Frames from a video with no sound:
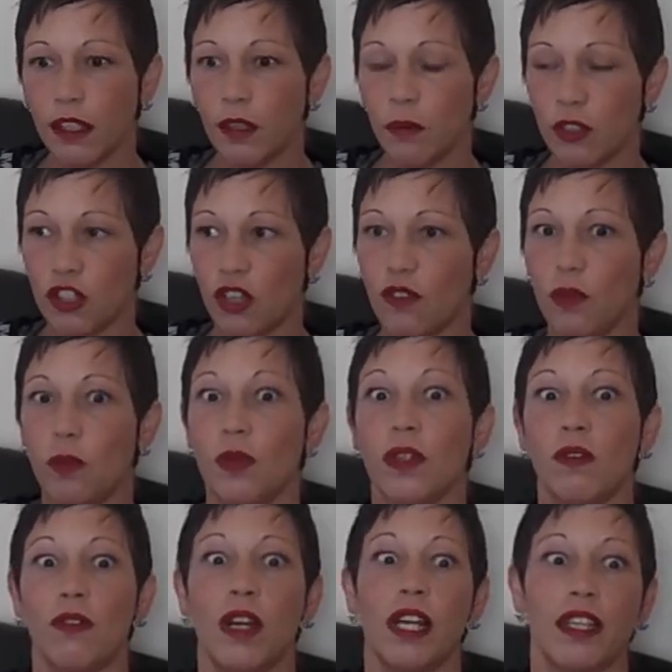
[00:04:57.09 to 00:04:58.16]
which I thought, well,
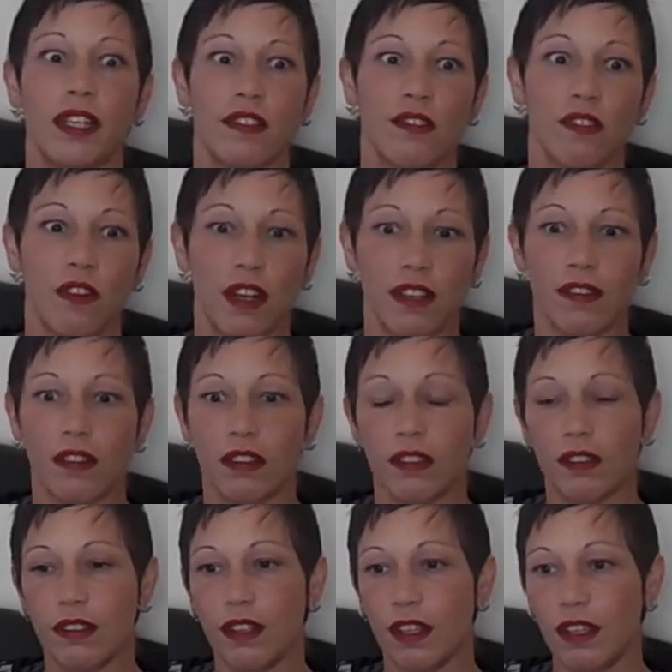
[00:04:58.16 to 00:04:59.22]
great, that's nice. I
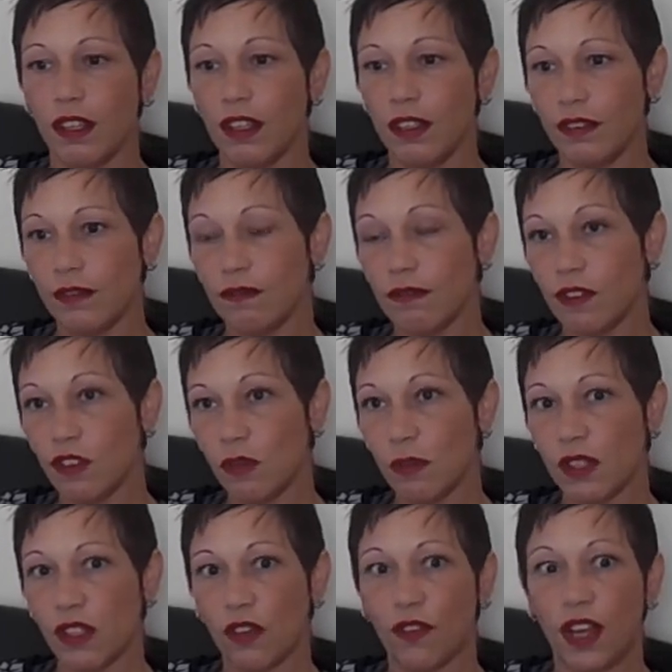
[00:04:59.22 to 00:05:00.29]
can sort
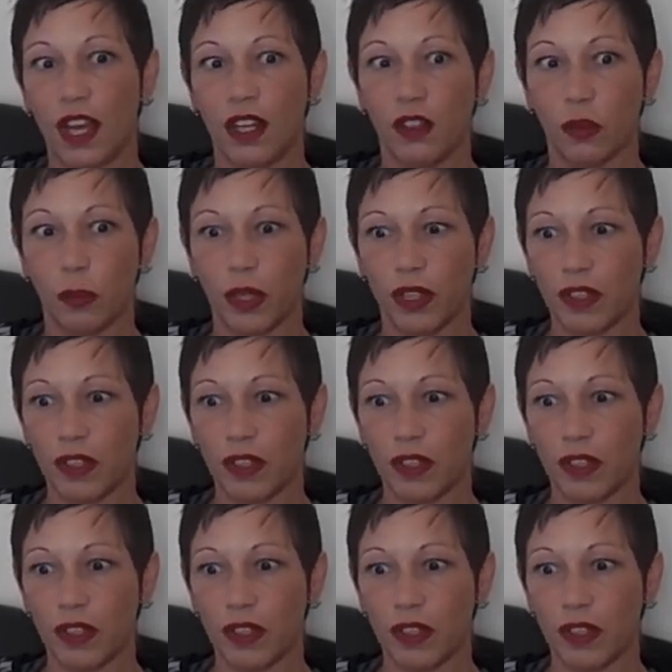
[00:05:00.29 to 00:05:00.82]
myself out a little bit.